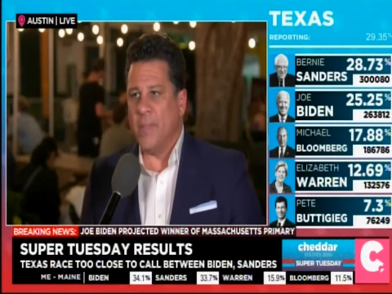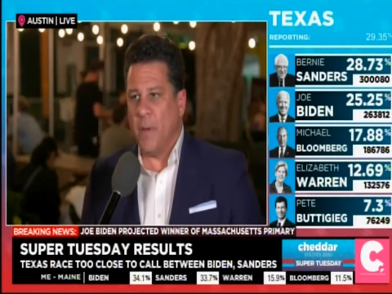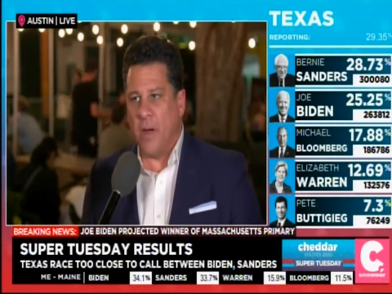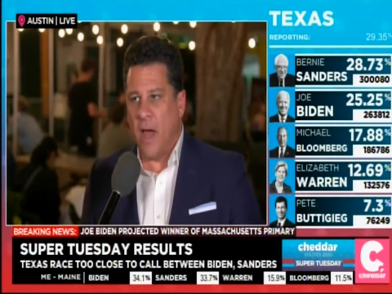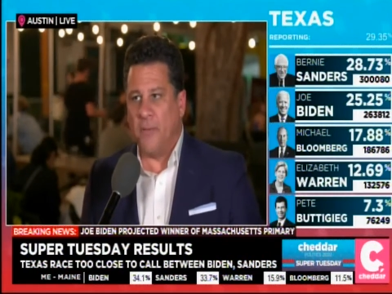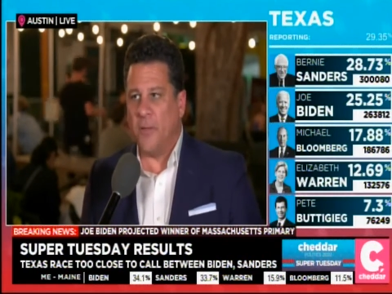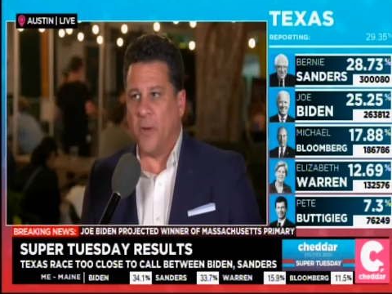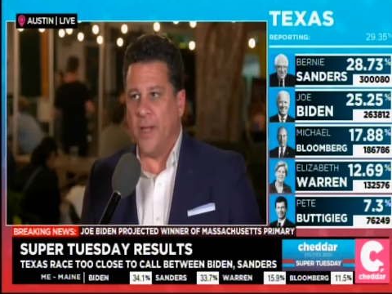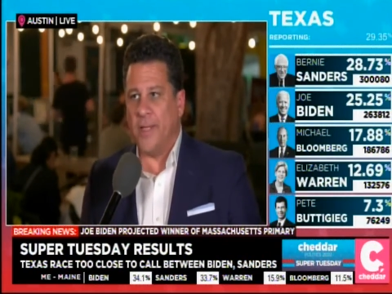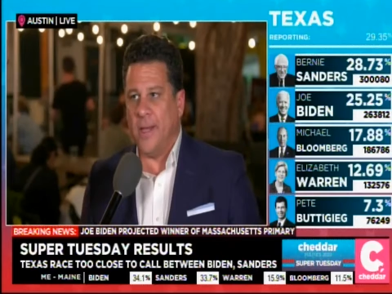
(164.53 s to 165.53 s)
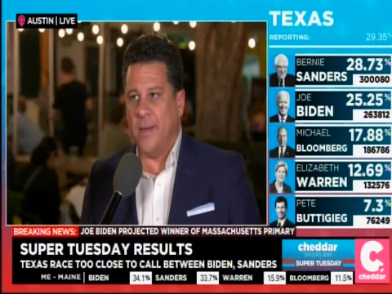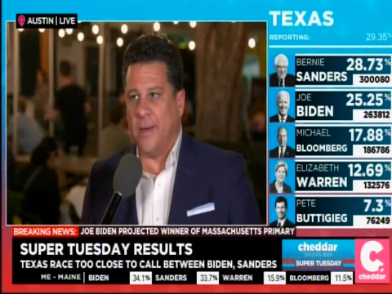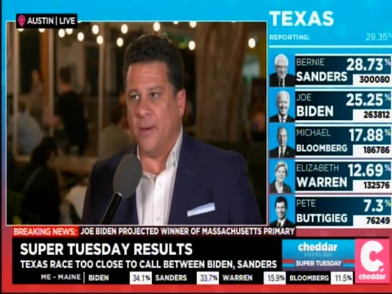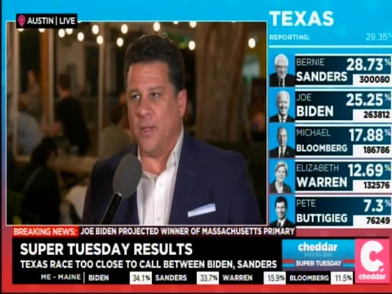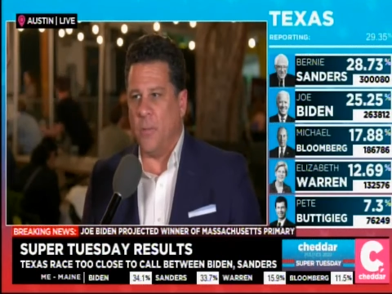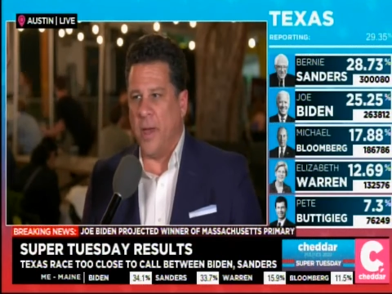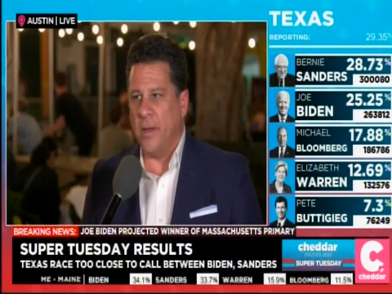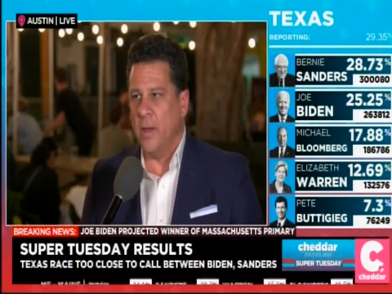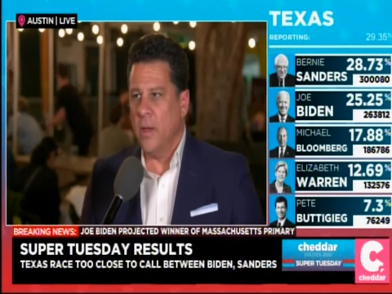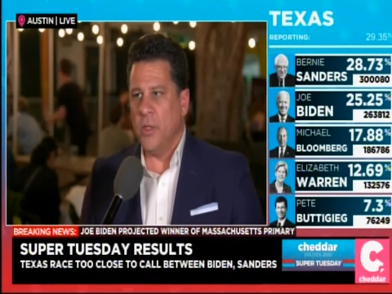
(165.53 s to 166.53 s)
has been in office for 18 years,
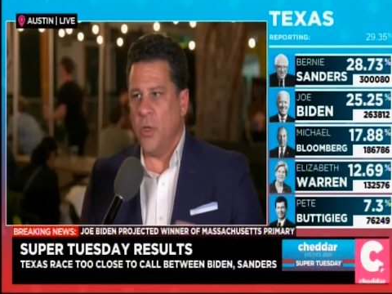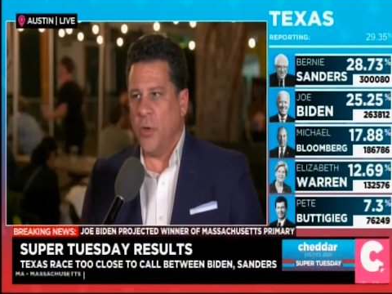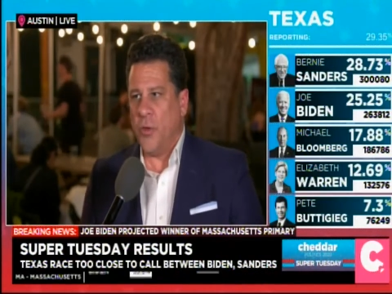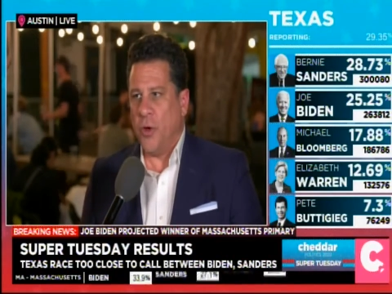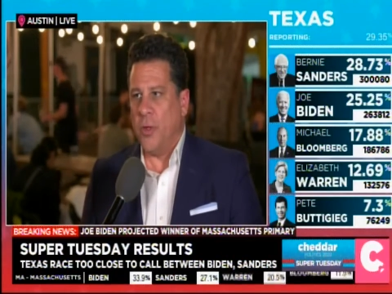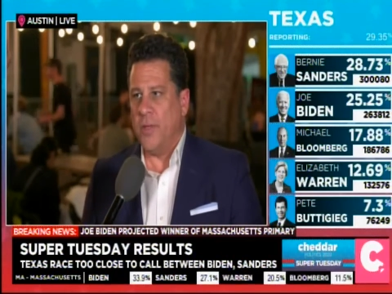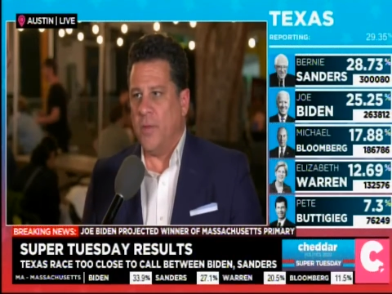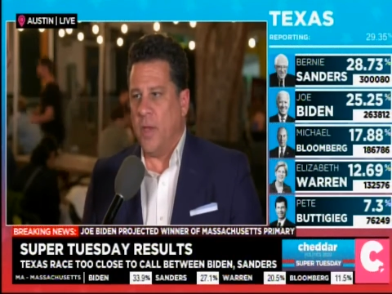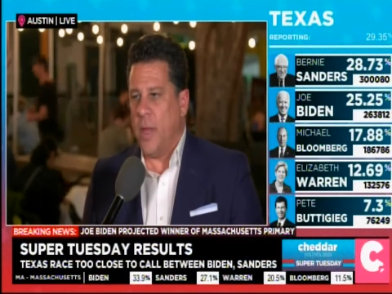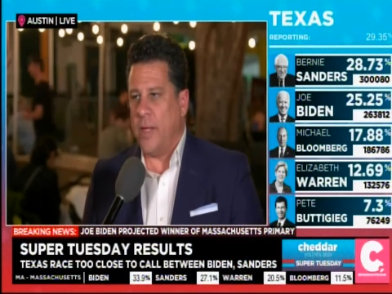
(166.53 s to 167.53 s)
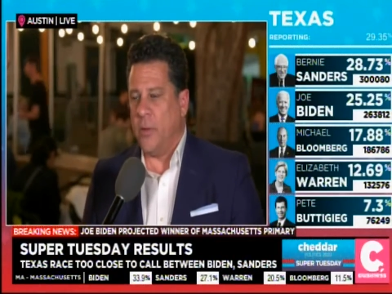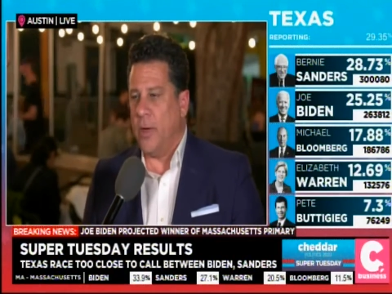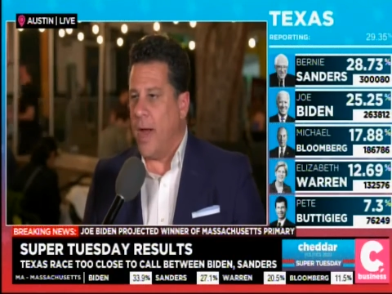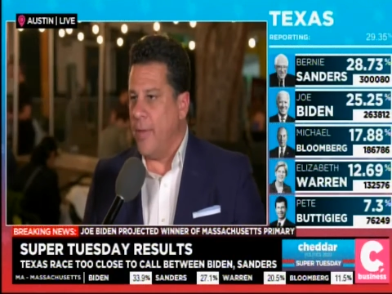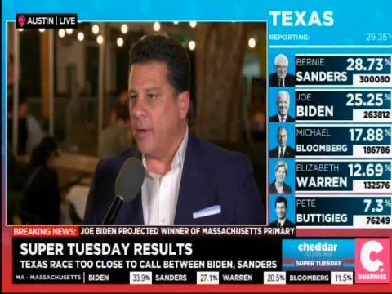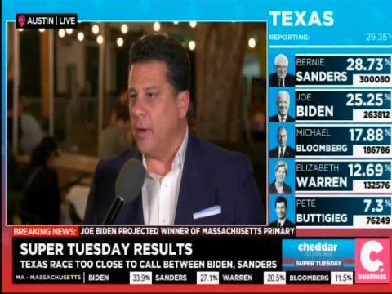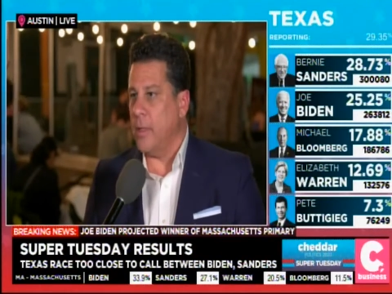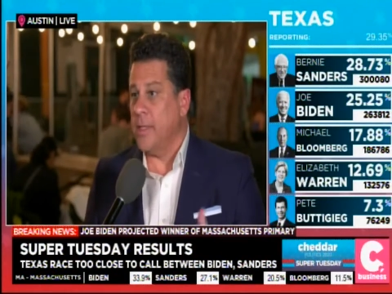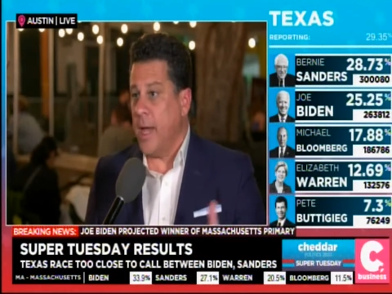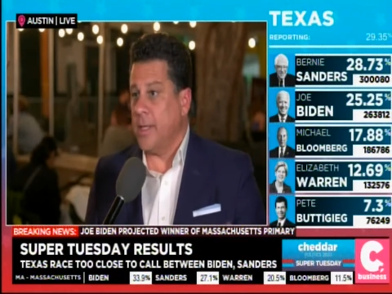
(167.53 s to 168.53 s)
but 2/3 of the electorate
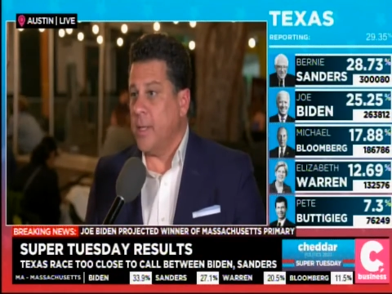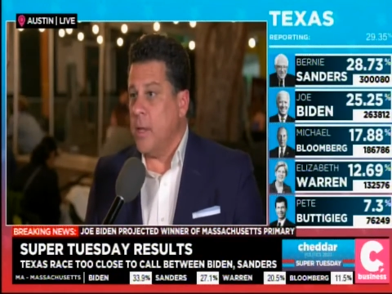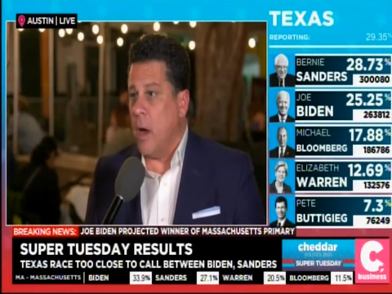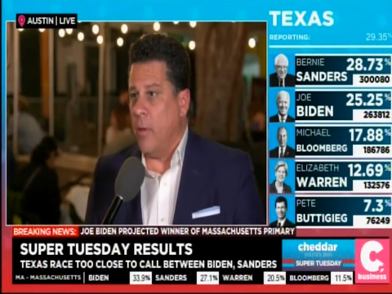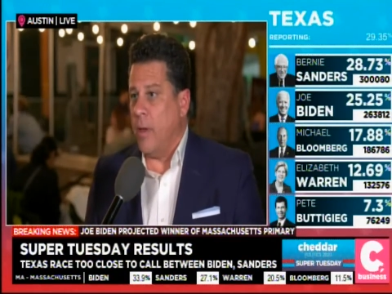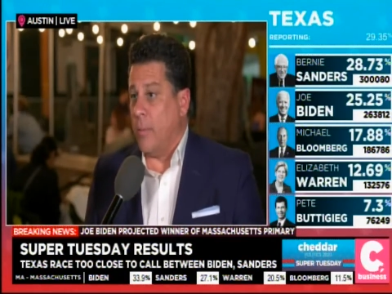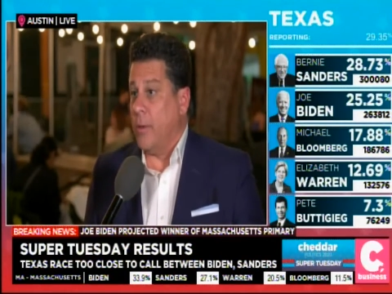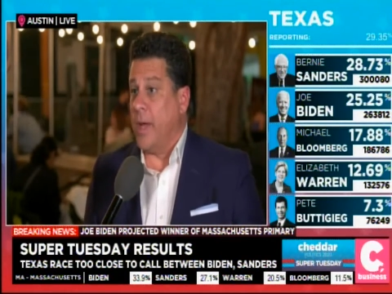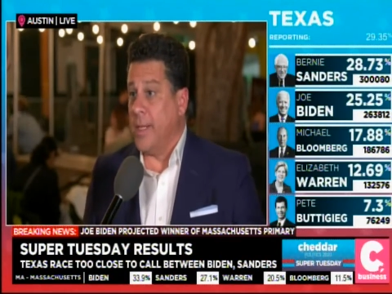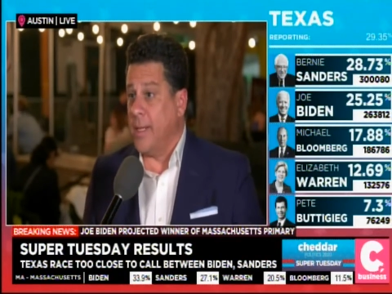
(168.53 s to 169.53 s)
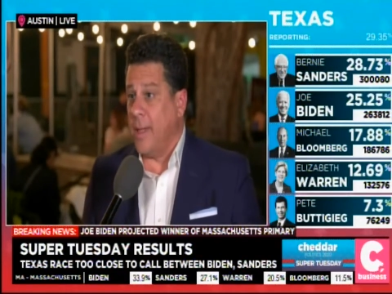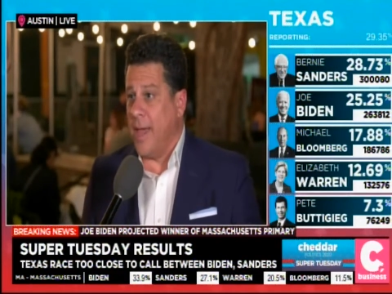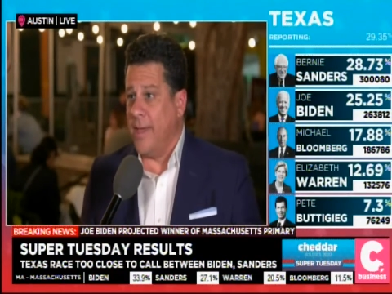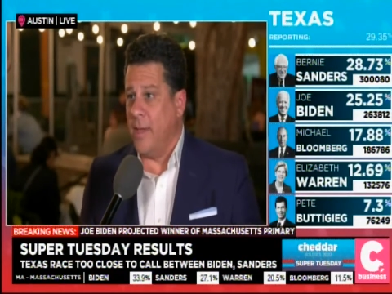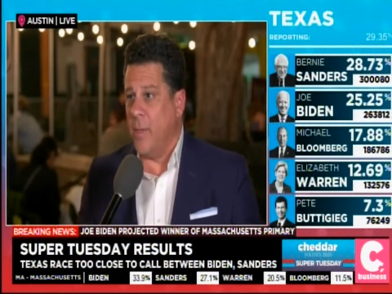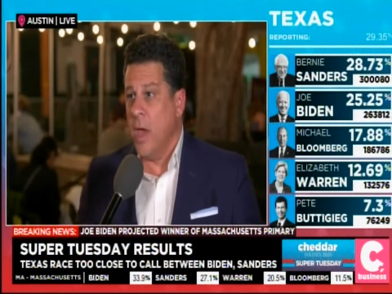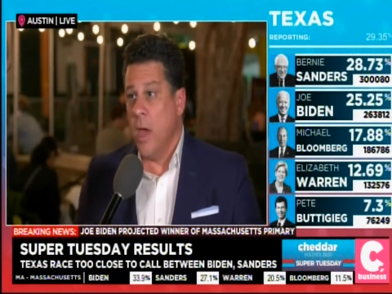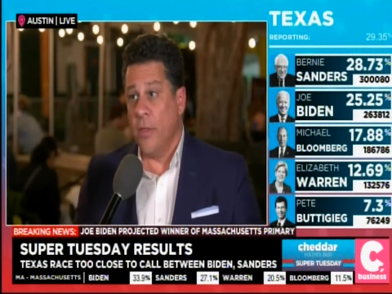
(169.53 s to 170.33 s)
either doesn't know him or doesn't like him.